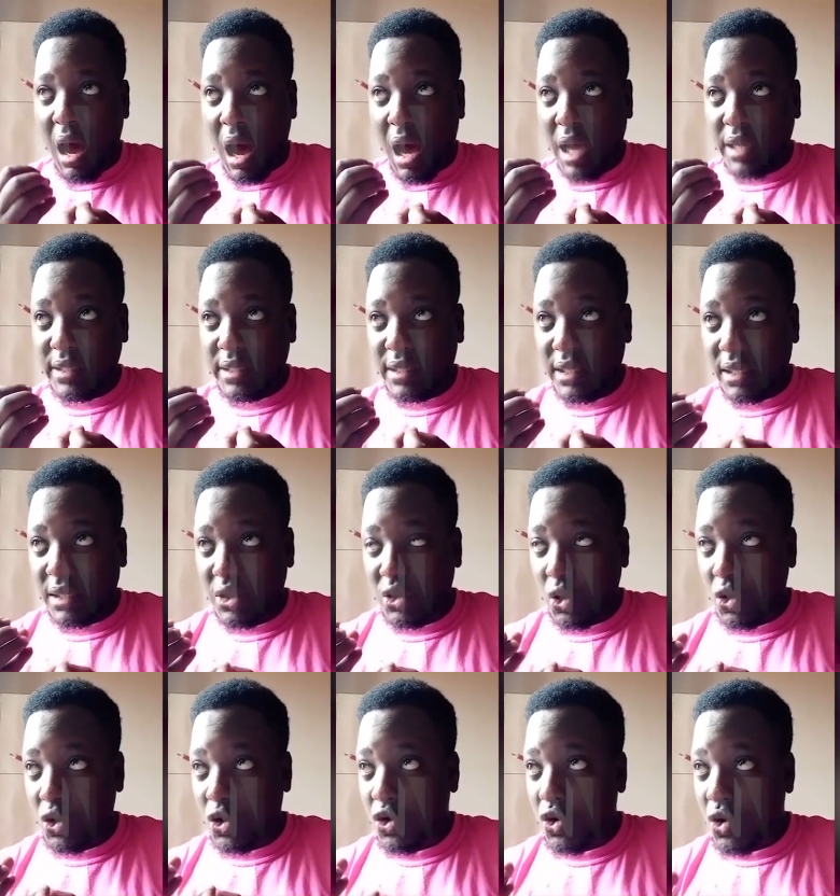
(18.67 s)

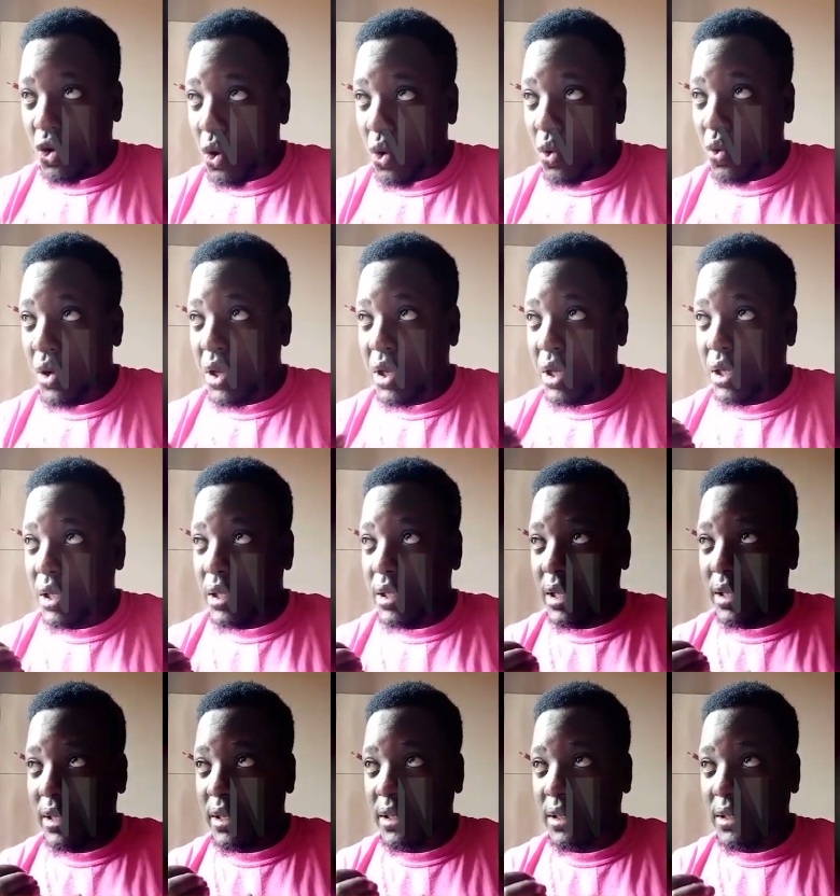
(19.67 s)
architecture drawing,
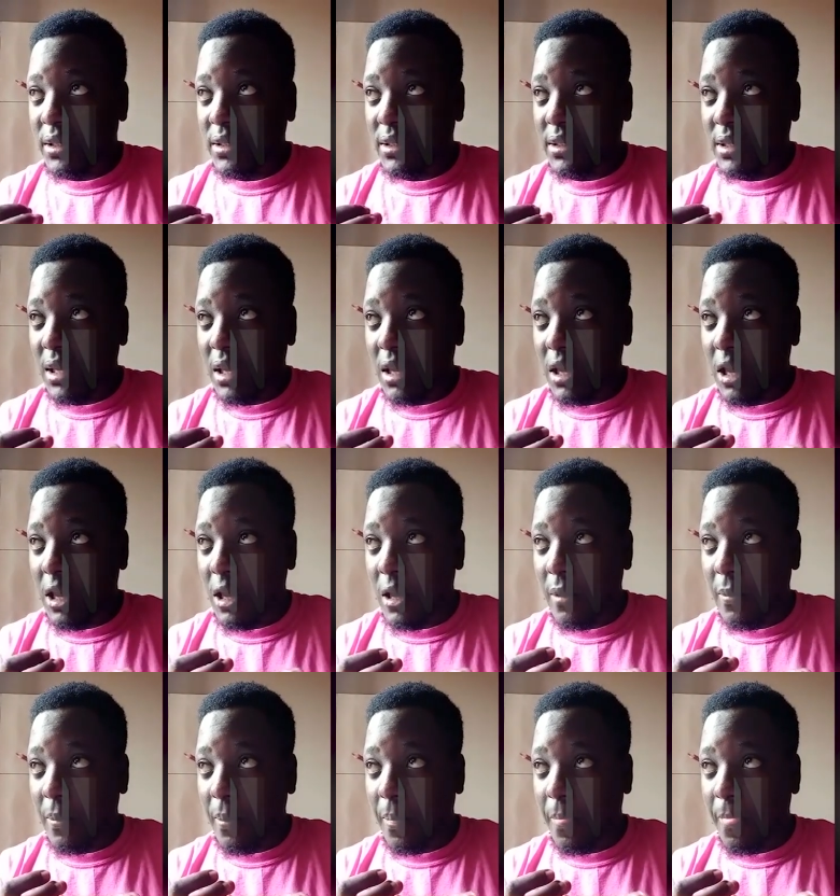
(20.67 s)
there is
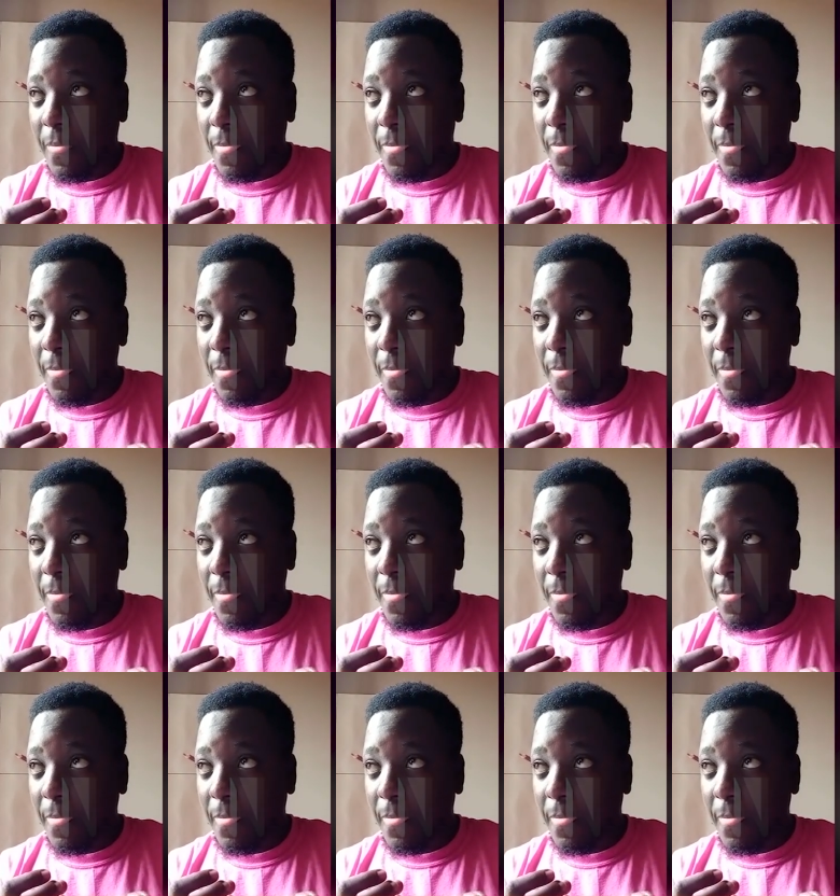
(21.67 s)
a